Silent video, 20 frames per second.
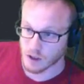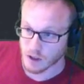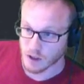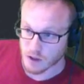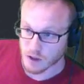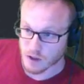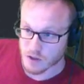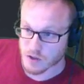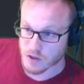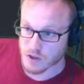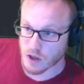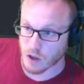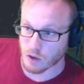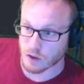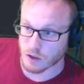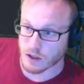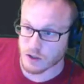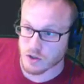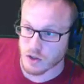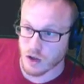
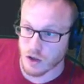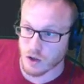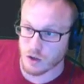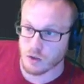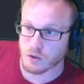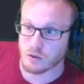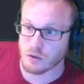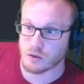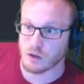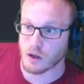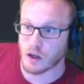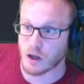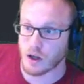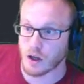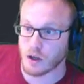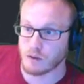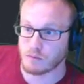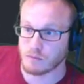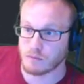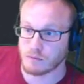scolding Joe,
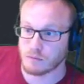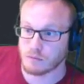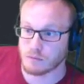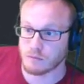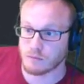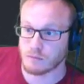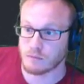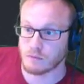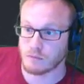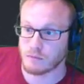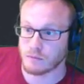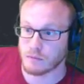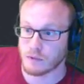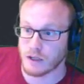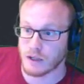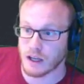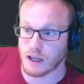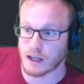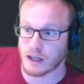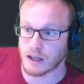
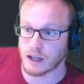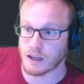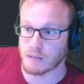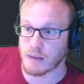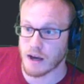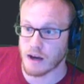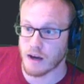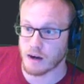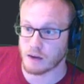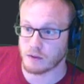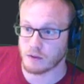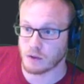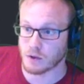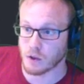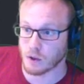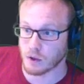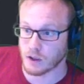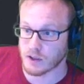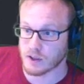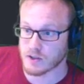kicking him out,
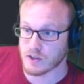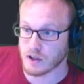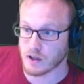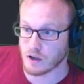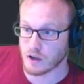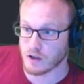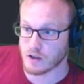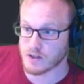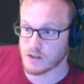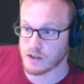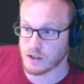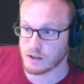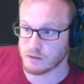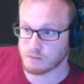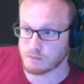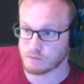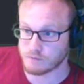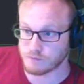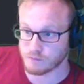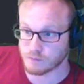calling security,
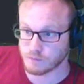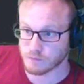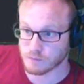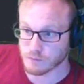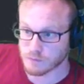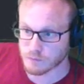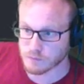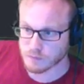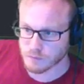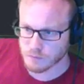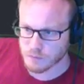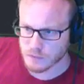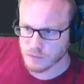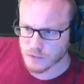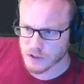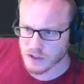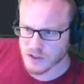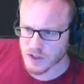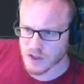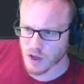
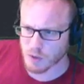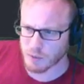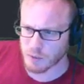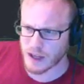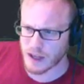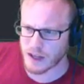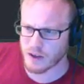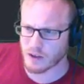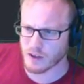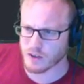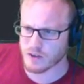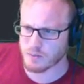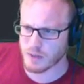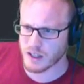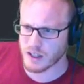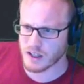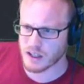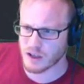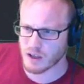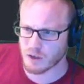tell player not to be
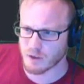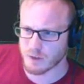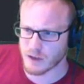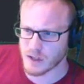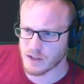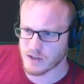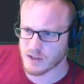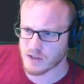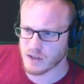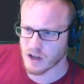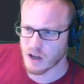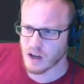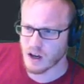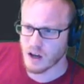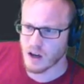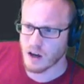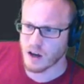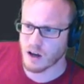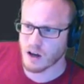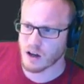in the office,
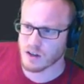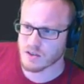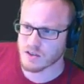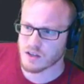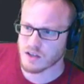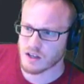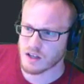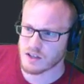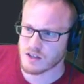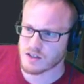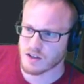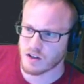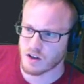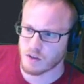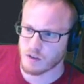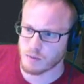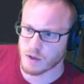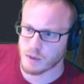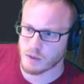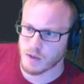answer the
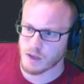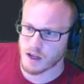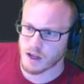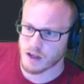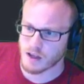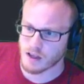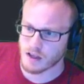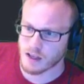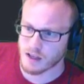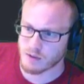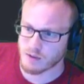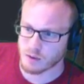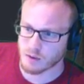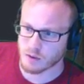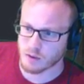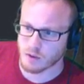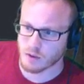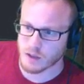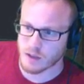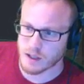intercom at the beginning of the level,
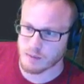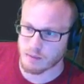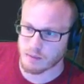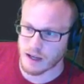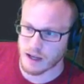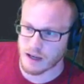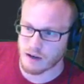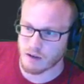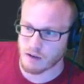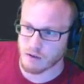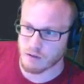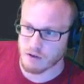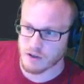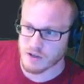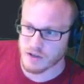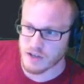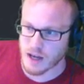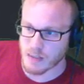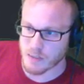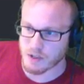greet player at
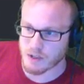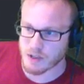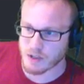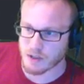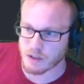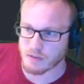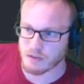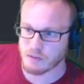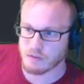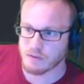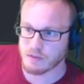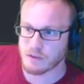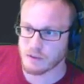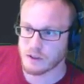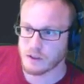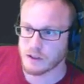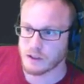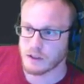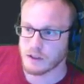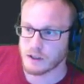reception,
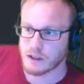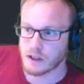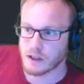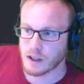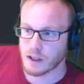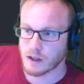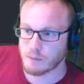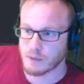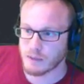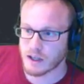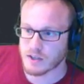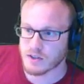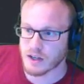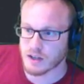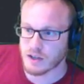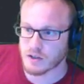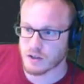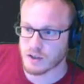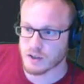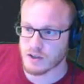
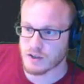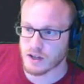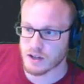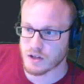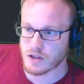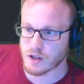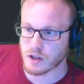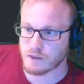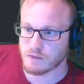etc, etc.